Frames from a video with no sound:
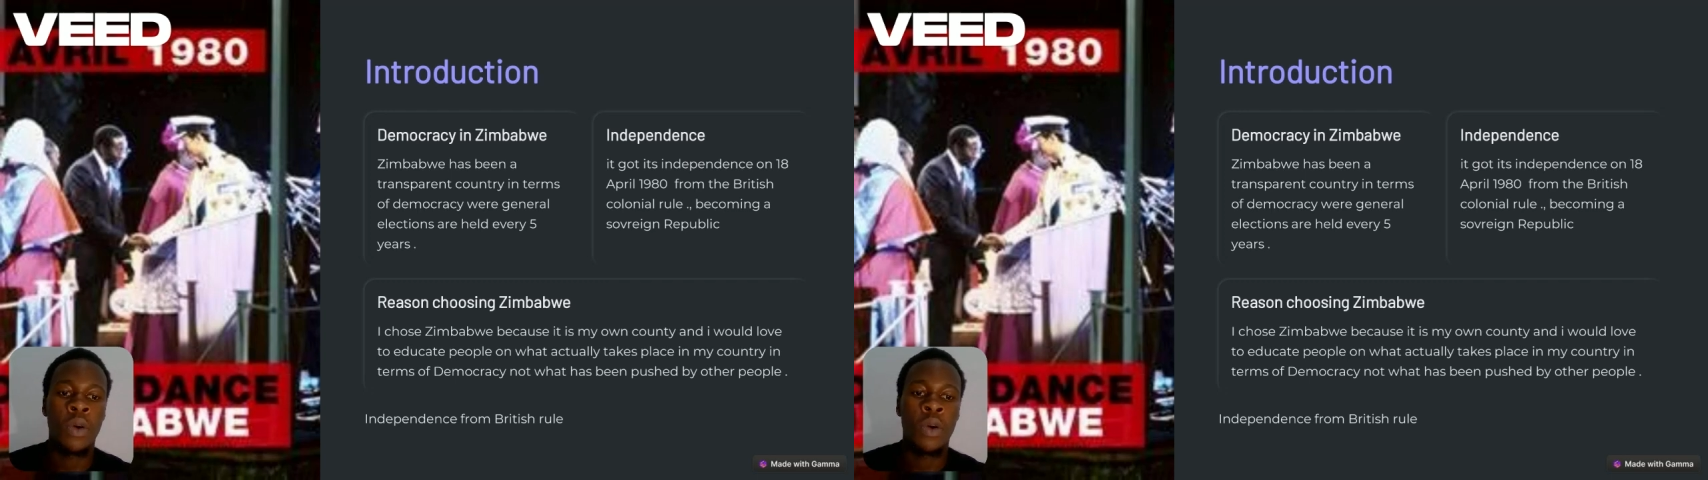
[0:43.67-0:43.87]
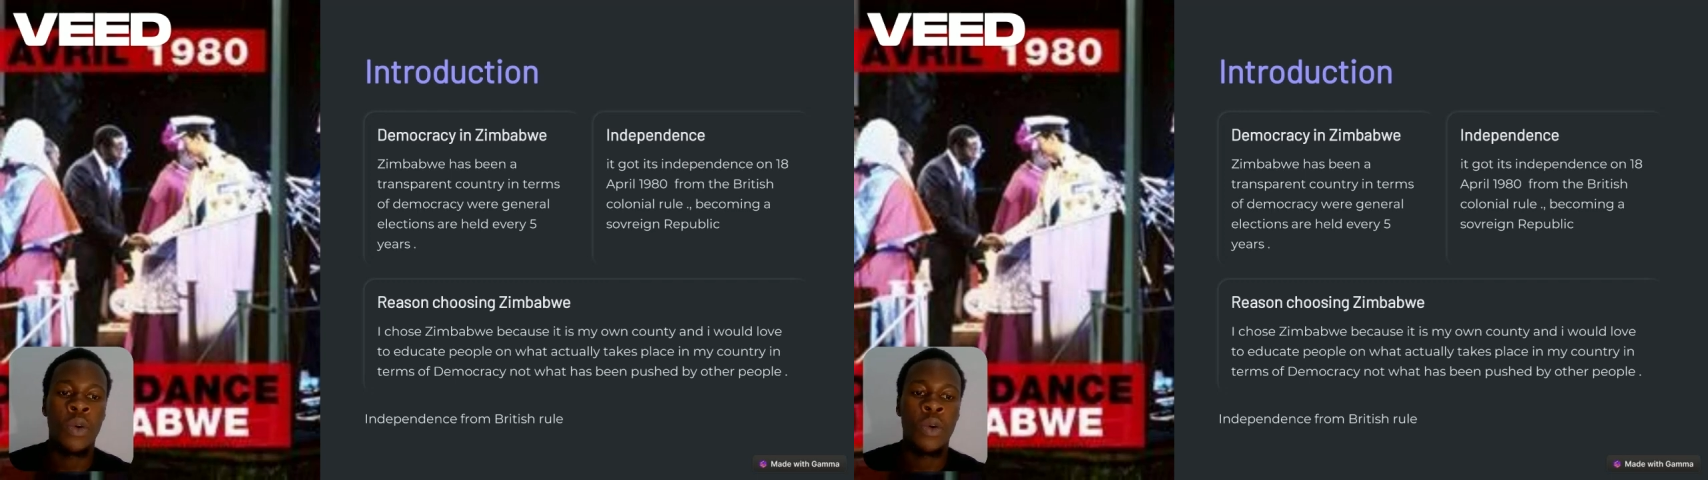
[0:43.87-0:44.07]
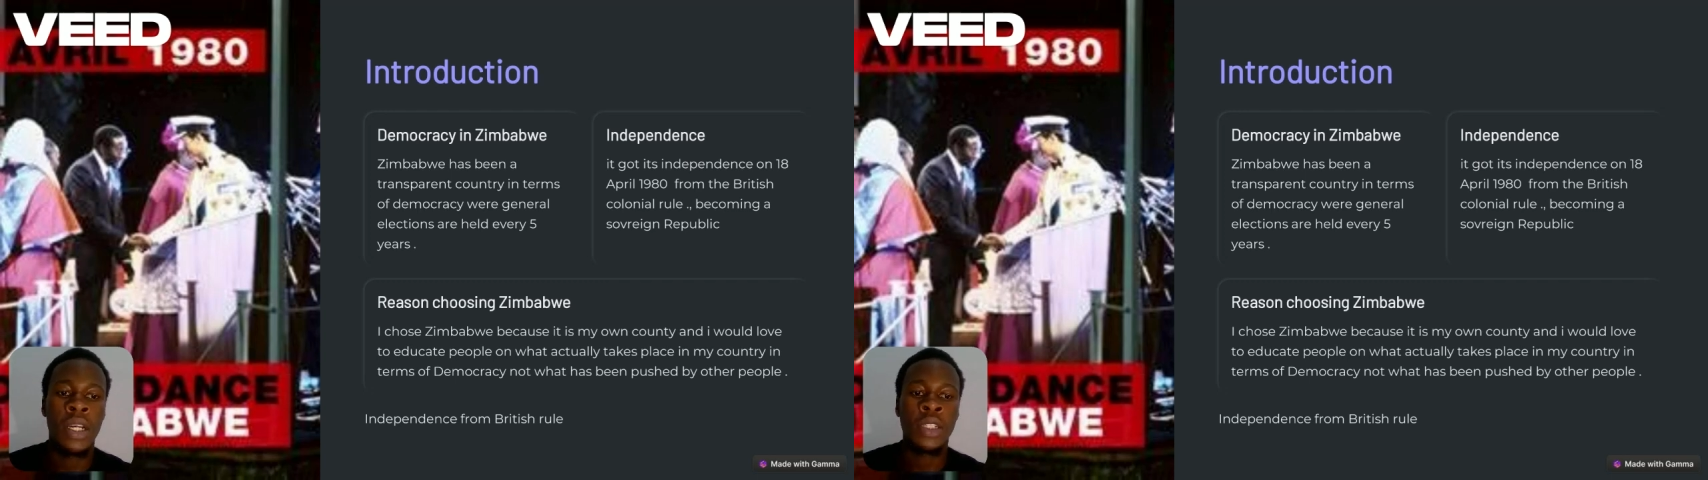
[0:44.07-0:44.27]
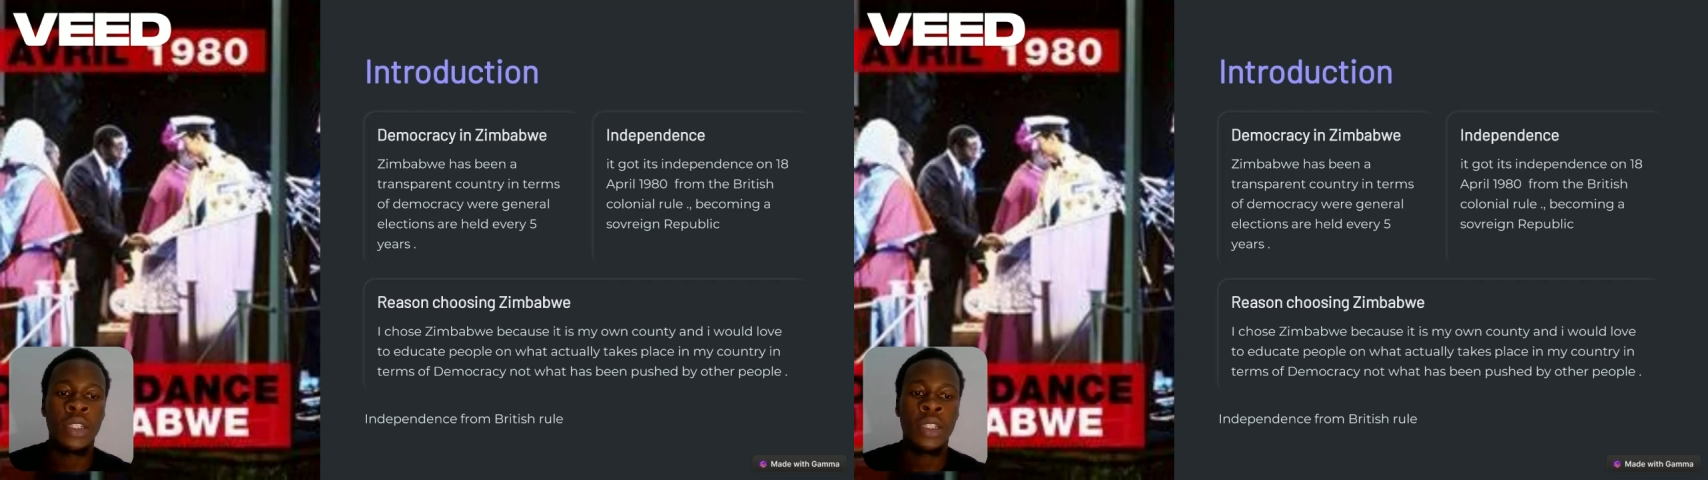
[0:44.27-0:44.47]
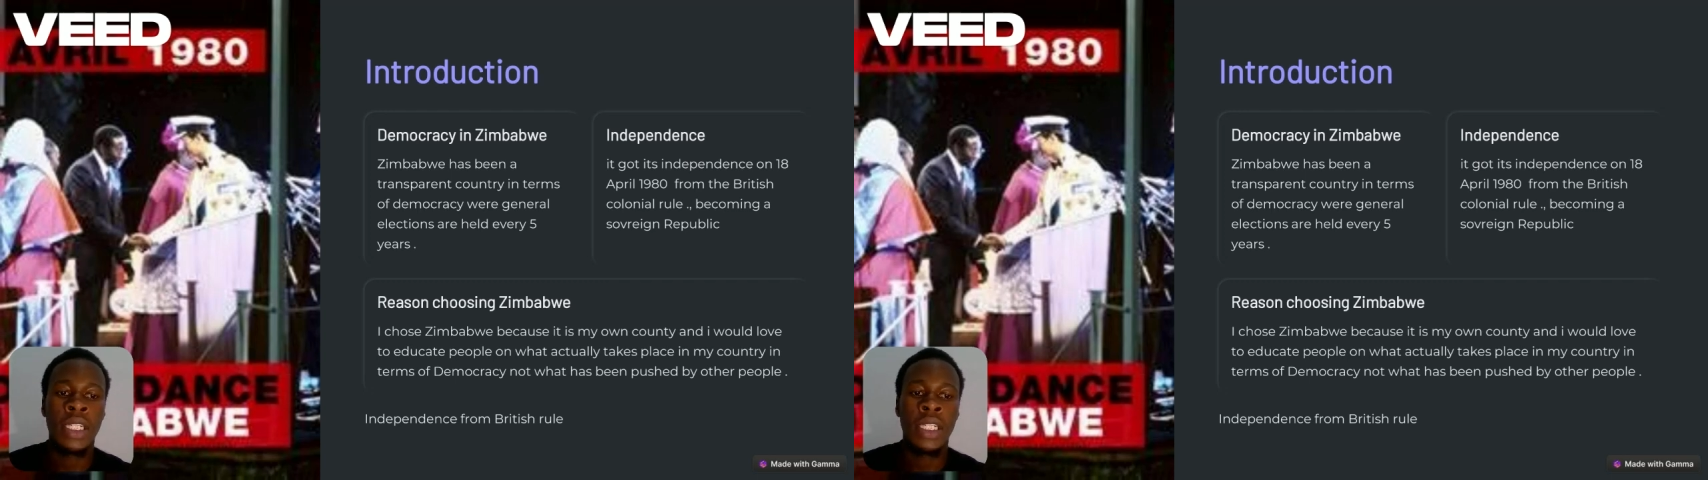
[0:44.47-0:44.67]
on what
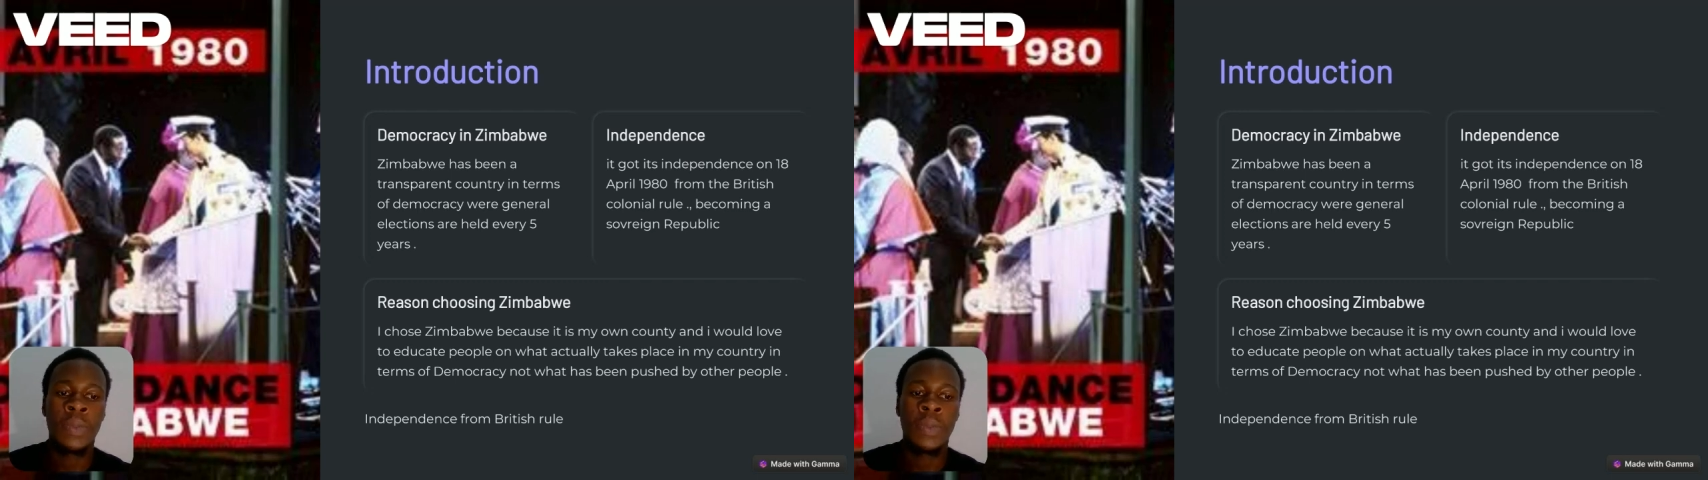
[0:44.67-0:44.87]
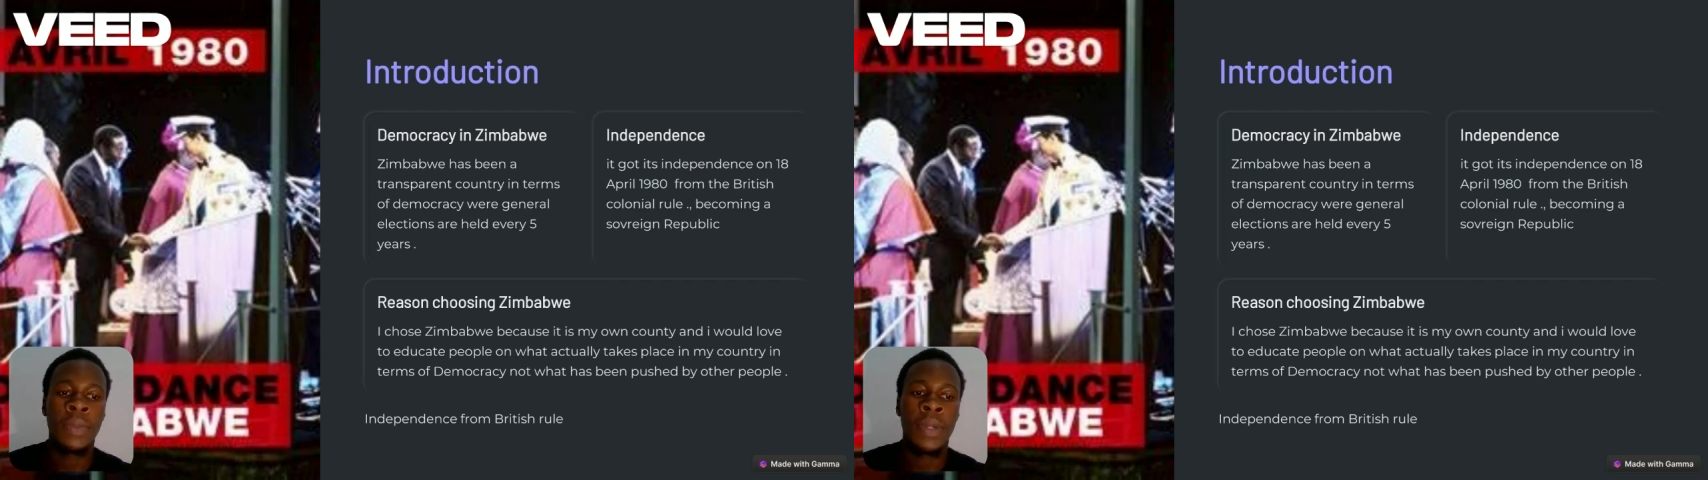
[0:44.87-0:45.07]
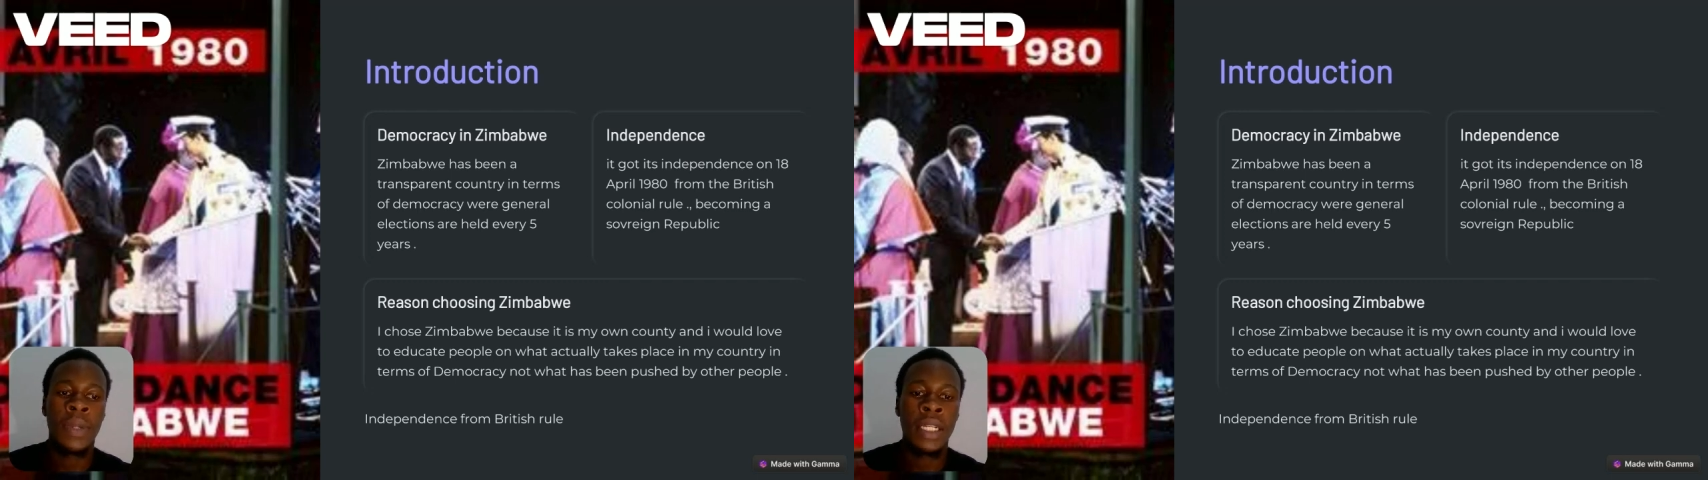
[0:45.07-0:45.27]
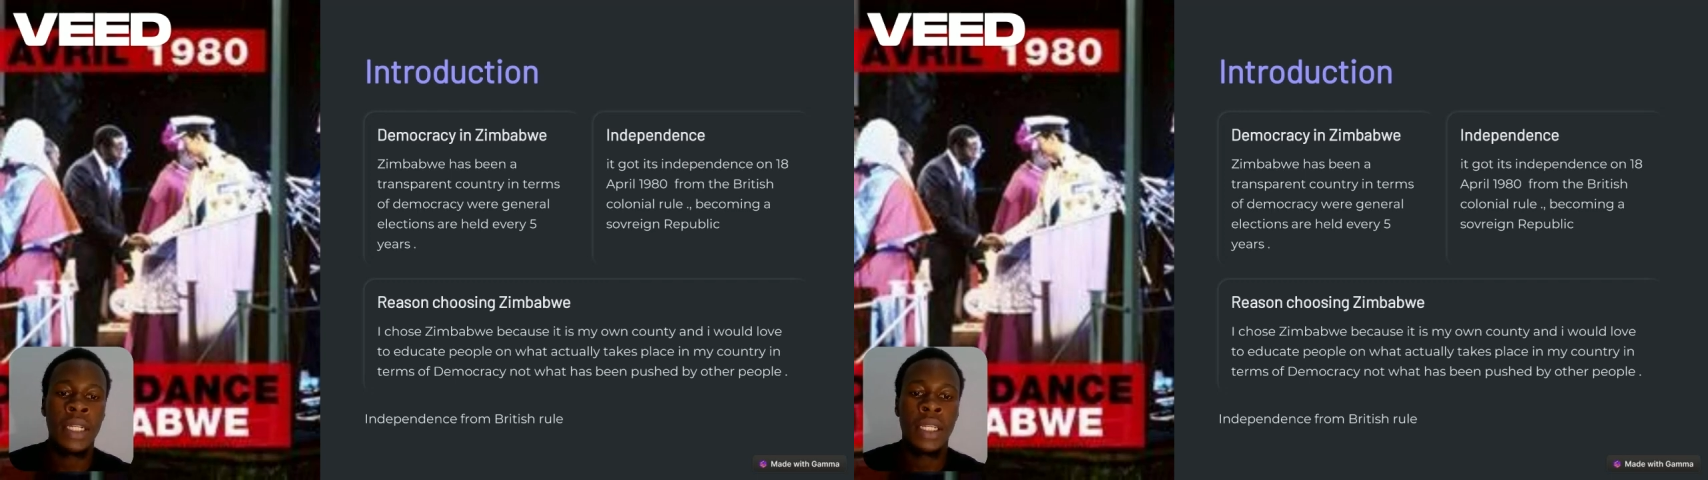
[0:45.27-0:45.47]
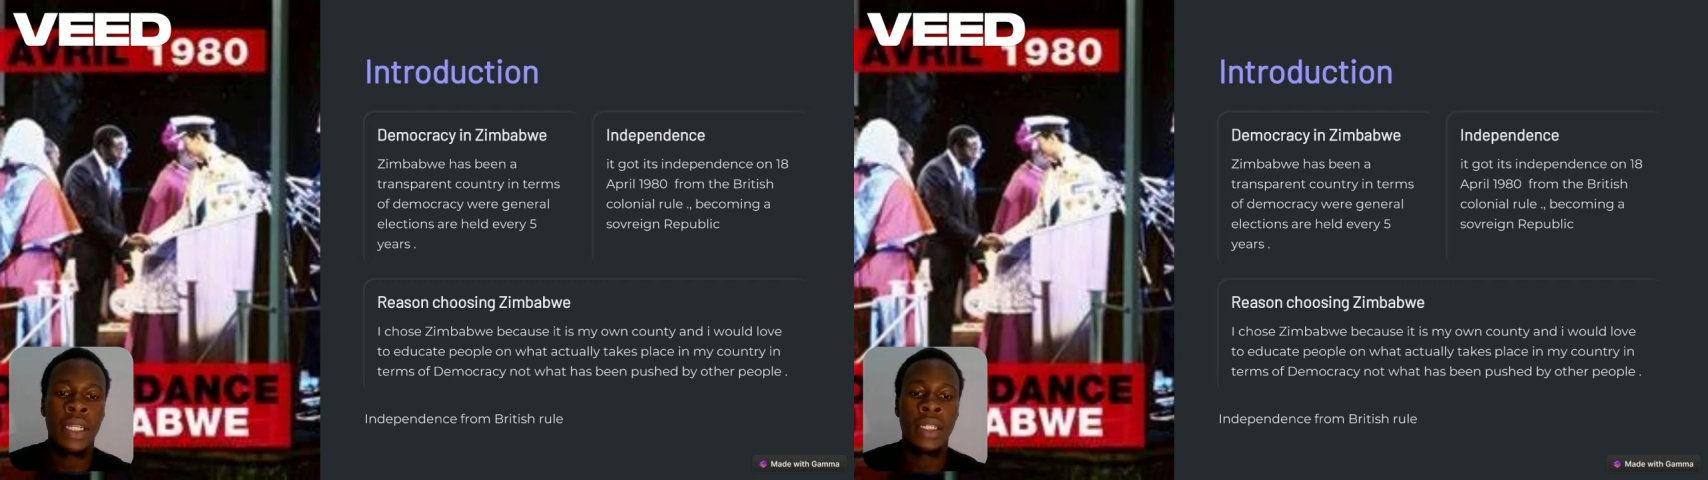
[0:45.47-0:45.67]
actually takes place in my country